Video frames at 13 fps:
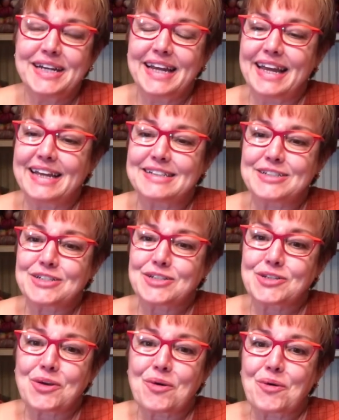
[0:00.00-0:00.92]
and
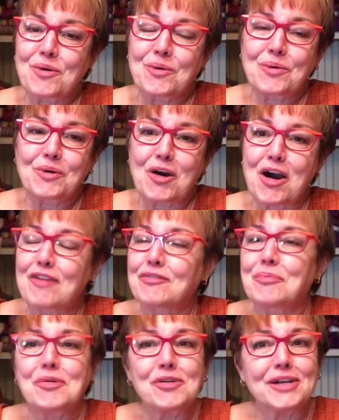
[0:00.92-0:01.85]
so
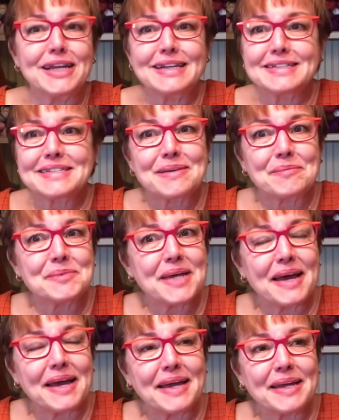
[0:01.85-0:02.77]
off-putting
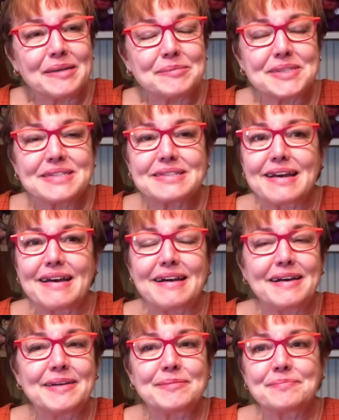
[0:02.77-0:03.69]
sometimes.
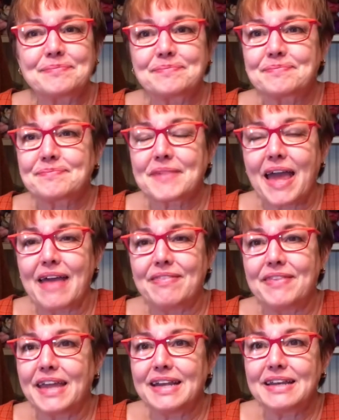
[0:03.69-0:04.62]

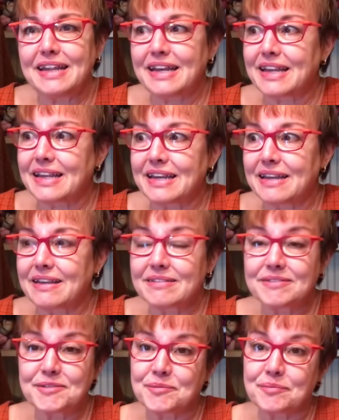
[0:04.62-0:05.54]
And they needed
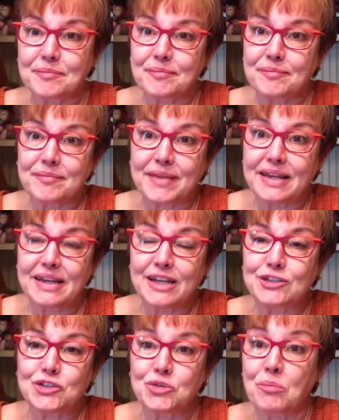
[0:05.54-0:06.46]

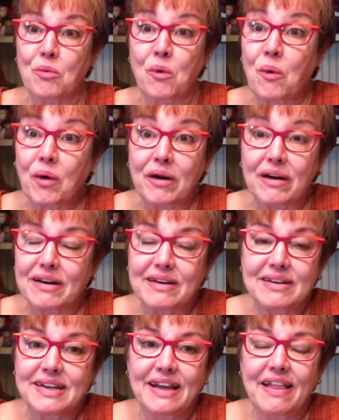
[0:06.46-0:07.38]
you
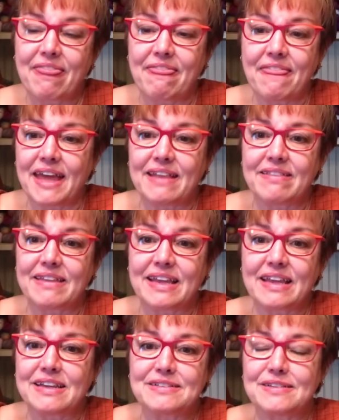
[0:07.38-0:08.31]
more than the
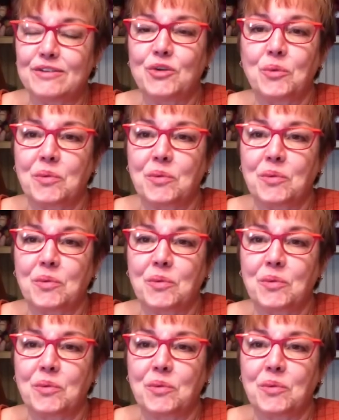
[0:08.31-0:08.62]
kid who